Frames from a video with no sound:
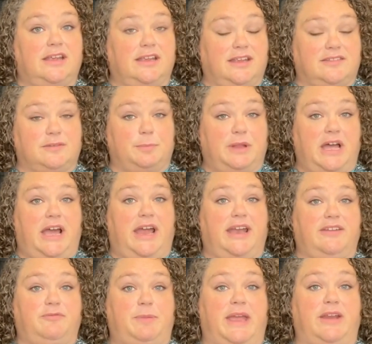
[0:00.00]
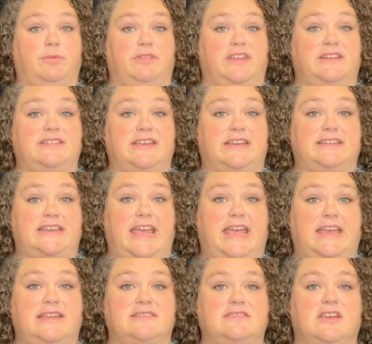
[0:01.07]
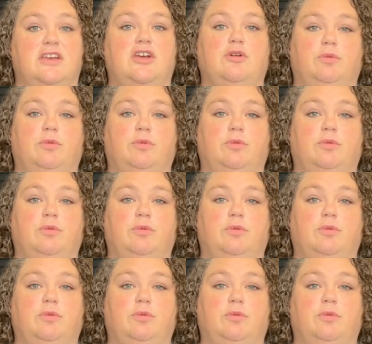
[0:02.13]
is applied if paid within 10 days,